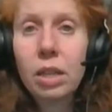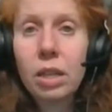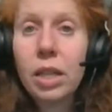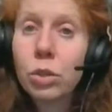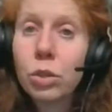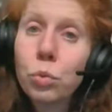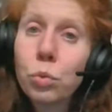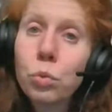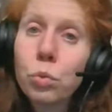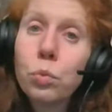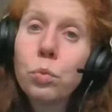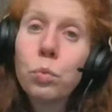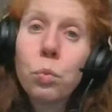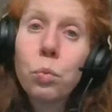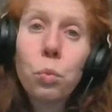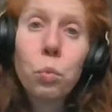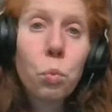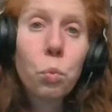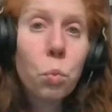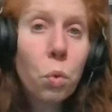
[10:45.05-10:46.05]
That's
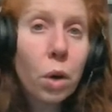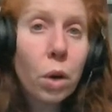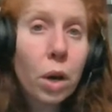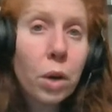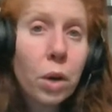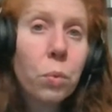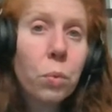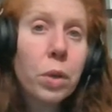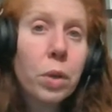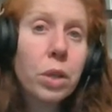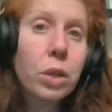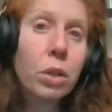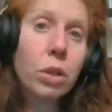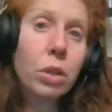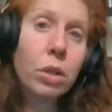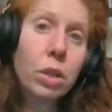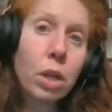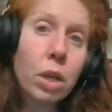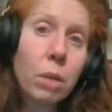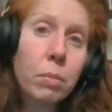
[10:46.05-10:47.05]
what we are
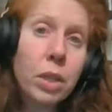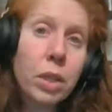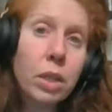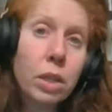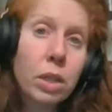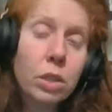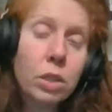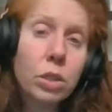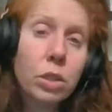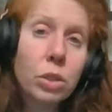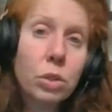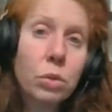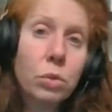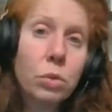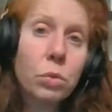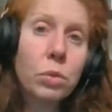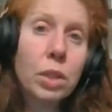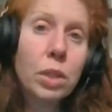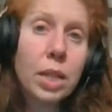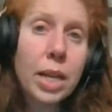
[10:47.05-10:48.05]
coming
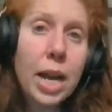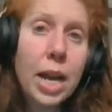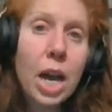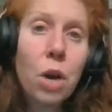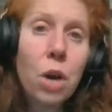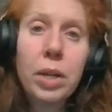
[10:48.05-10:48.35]
into now.